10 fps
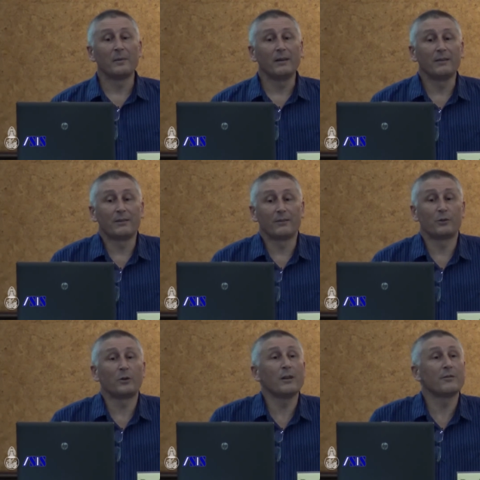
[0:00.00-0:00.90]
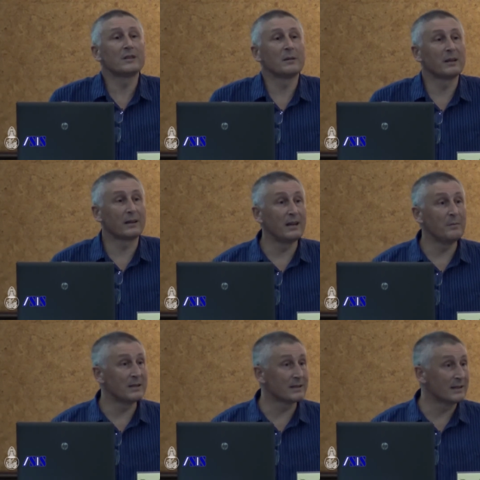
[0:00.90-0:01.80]
is just talking through some of the key
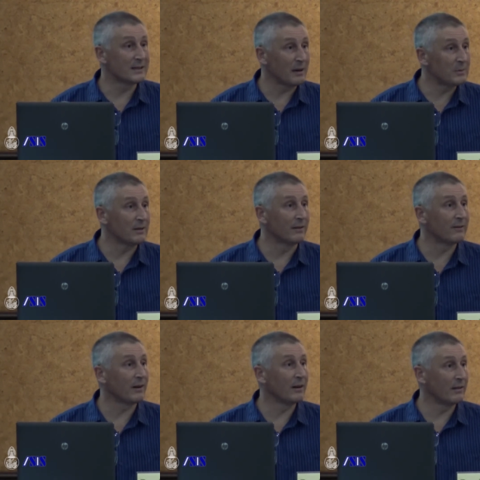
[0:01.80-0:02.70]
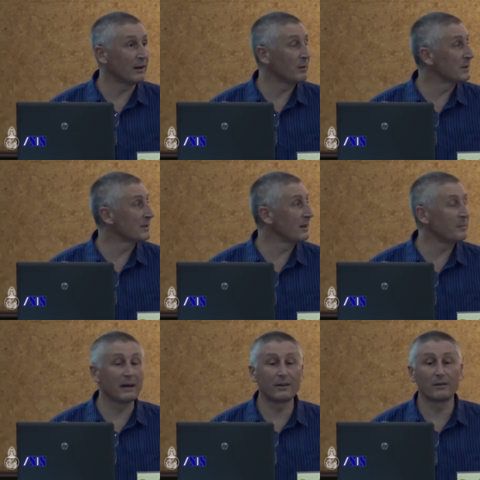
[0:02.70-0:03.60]
misconceptions that I would see
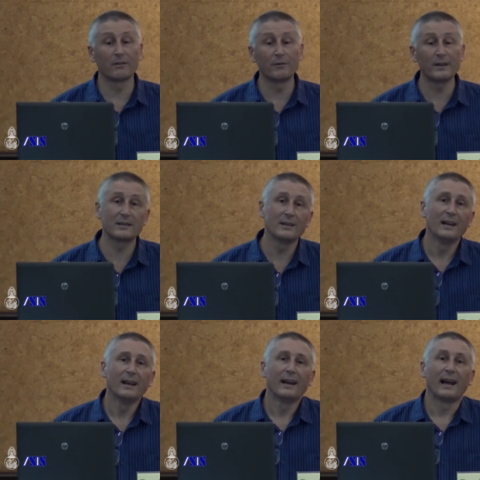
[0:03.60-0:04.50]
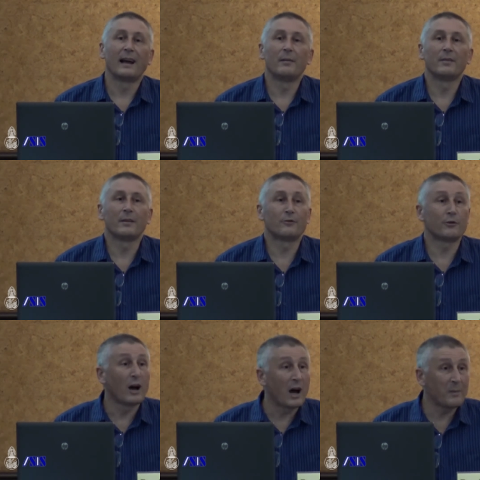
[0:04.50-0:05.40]
about the conflict, the
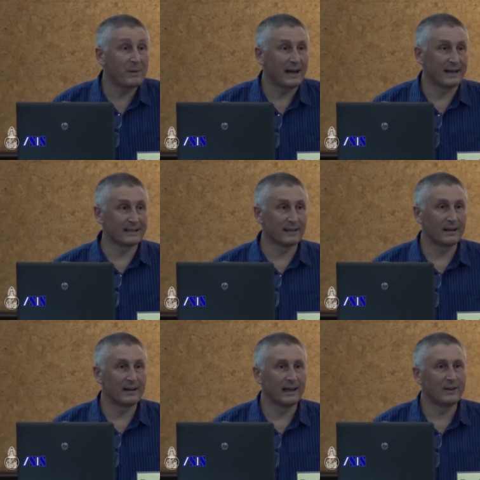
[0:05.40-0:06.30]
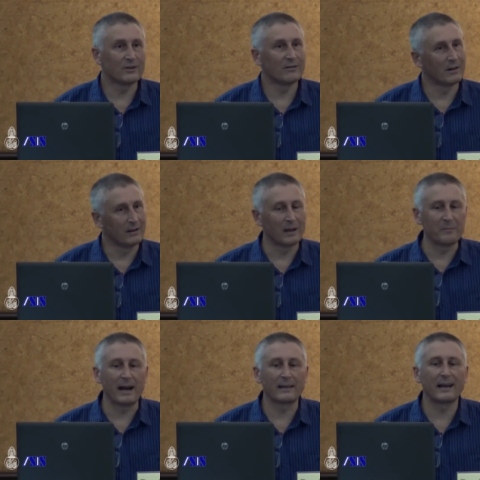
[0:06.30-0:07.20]
tripartite nature, and I'll
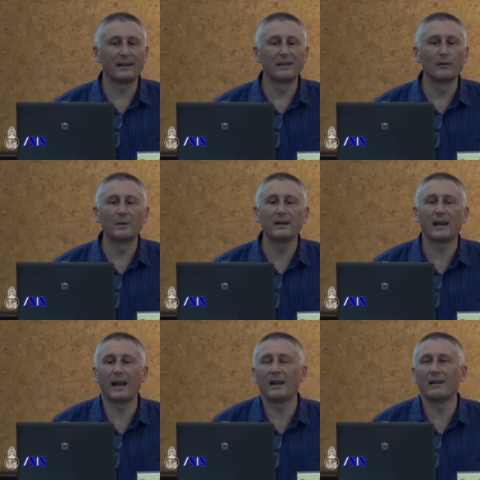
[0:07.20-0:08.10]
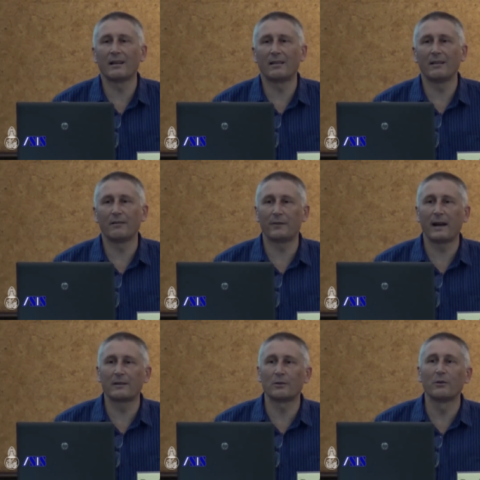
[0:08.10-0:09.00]
unpack that a little bit, and the
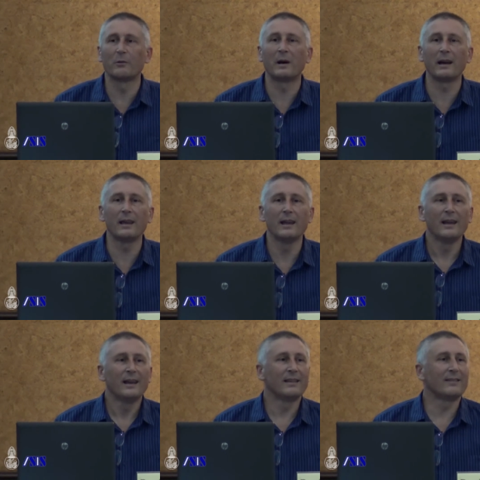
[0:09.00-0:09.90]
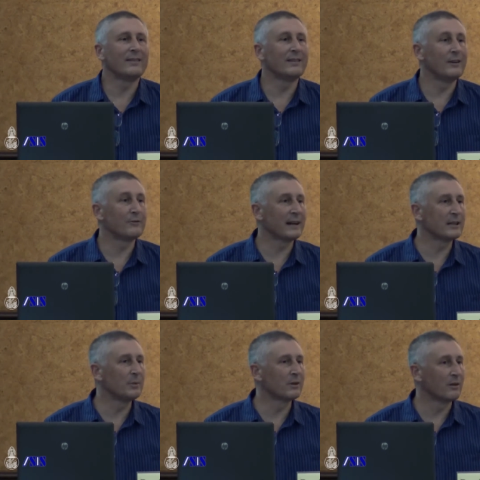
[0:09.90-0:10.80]
fact or the way this is an
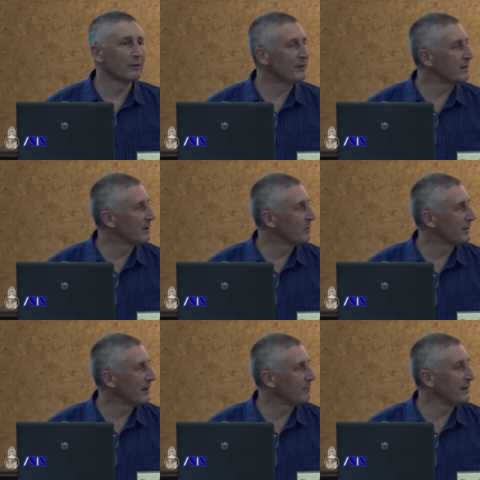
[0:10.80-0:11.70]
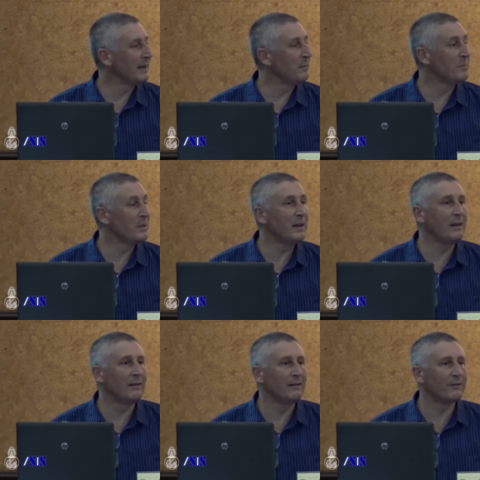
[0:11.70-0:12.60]
intractable conflict and what that really
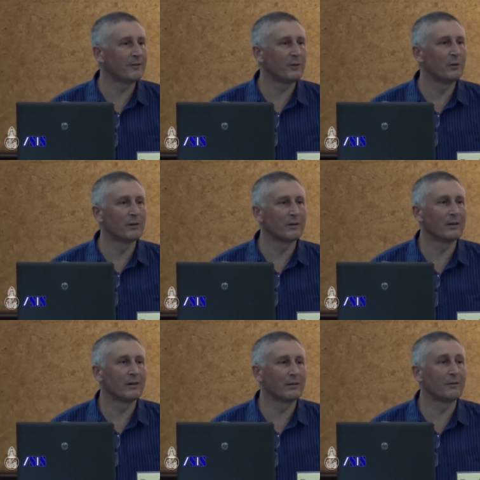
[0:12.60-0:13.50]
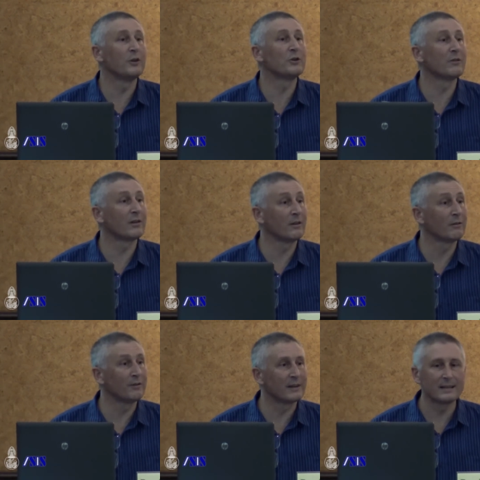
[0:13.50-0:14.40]
means for the future of the
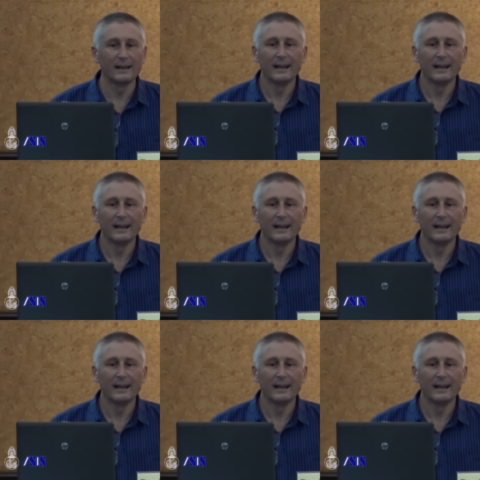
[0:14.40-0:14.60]
conflict.